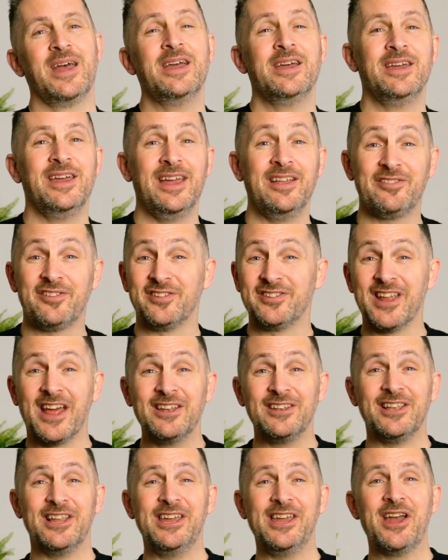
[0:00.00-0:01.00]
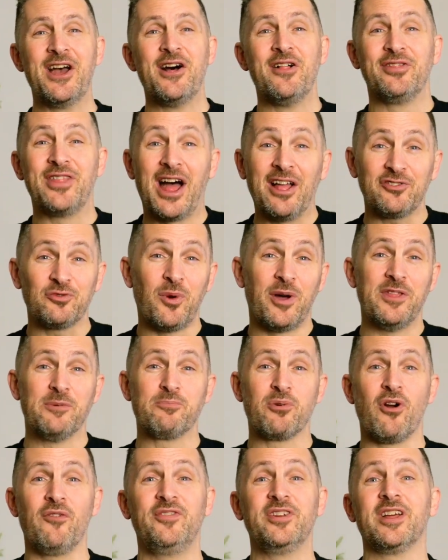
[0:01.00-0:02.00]
Incidentally, that's why the
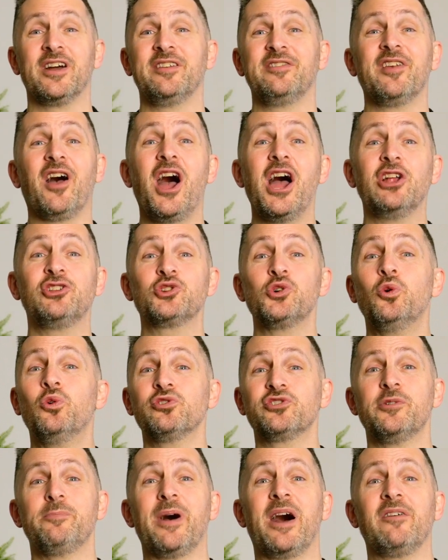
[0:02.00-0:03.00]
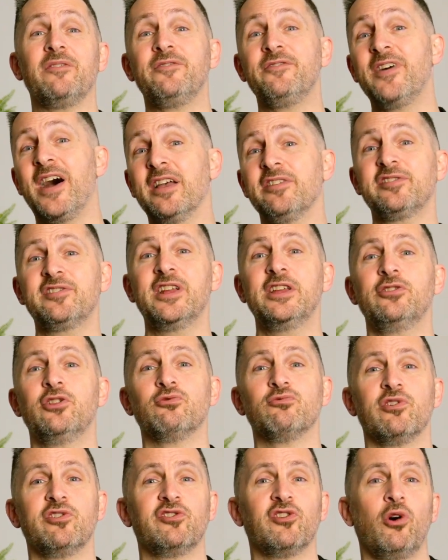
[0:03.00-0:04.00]
prophet Isaiah talked about fasting that
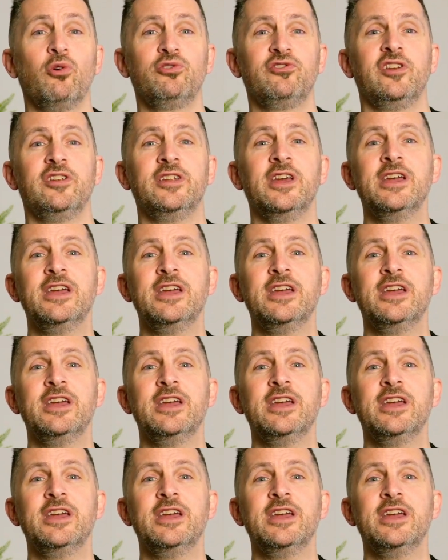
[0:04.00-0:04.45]
resulted